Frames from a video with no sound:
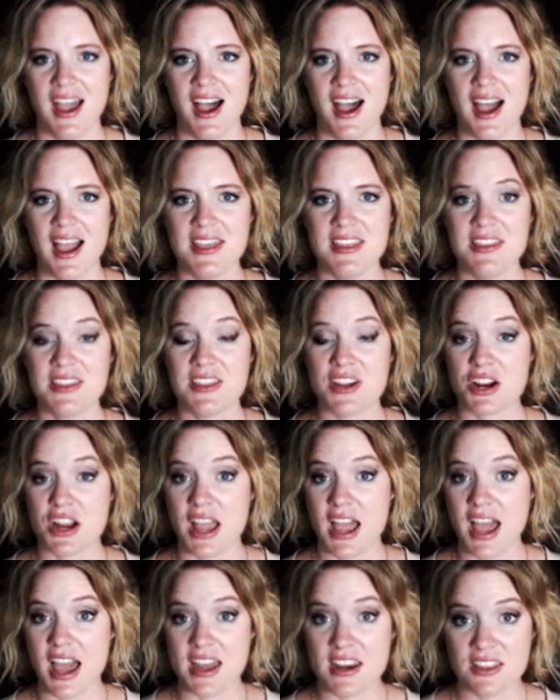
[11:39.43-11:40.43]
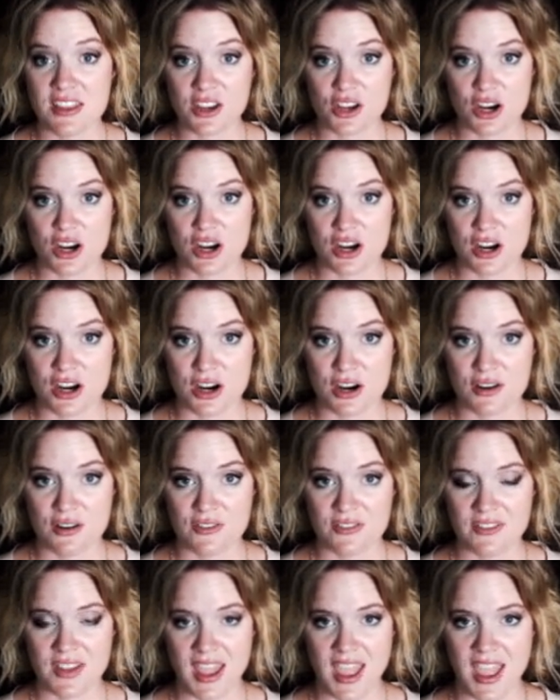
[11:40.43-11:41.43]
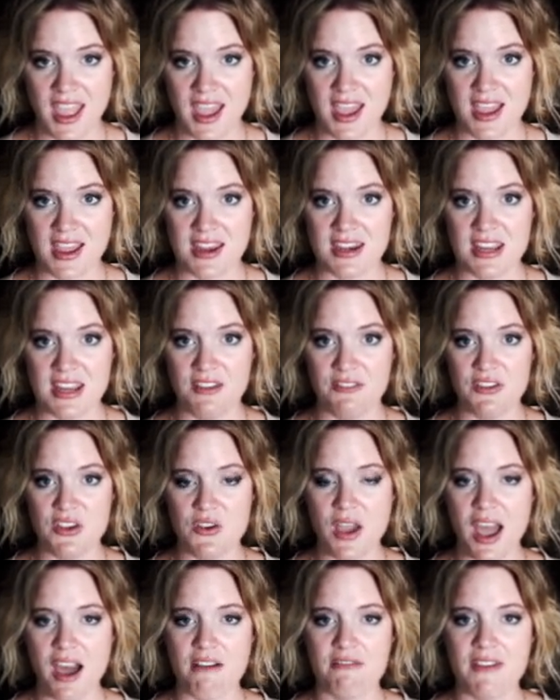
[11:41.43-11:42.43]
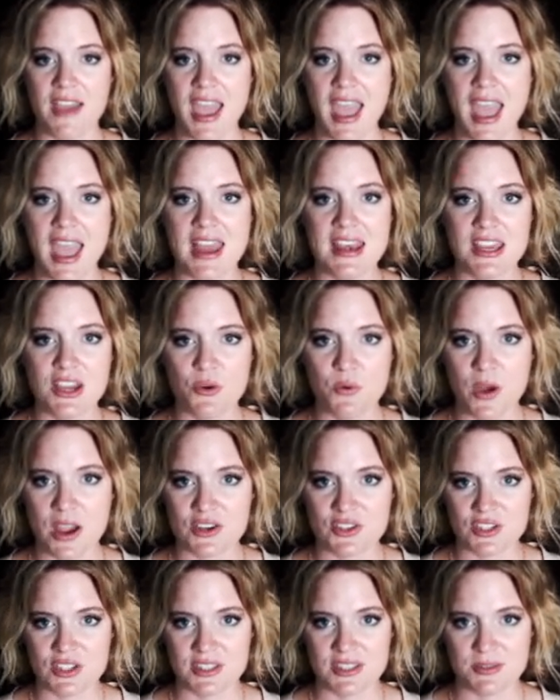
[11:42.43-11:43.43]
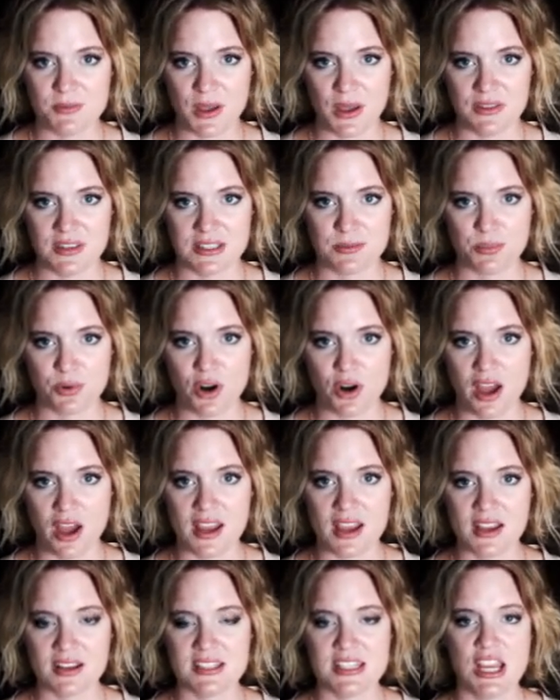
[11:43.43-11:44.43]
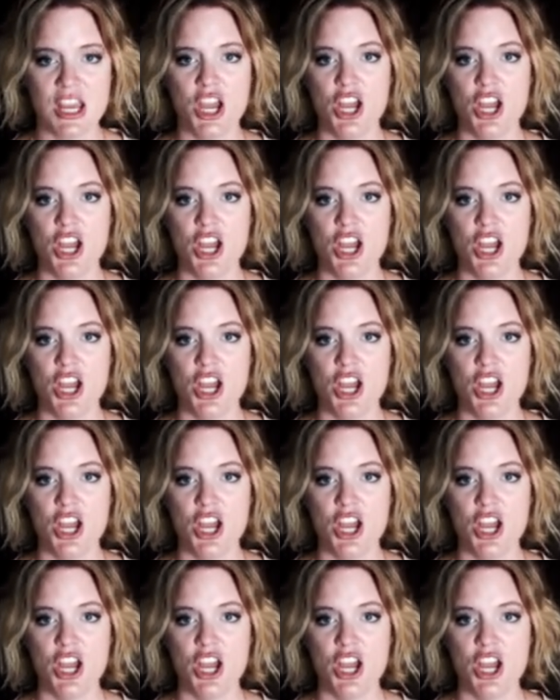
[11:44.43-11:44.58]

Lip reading: I think they're ahead of the curve, and if you have any questions about this product,